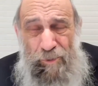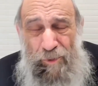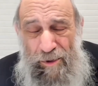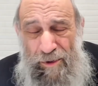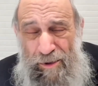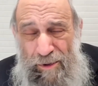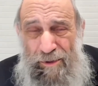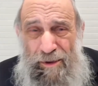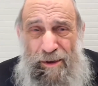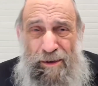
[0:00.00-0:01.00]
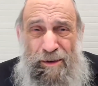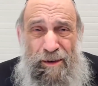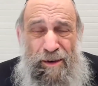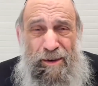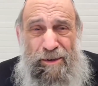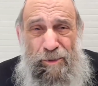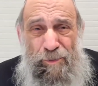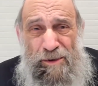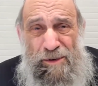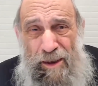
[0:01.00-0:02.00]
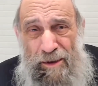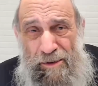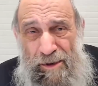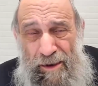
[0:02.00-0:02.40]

walking around and getting the best cakes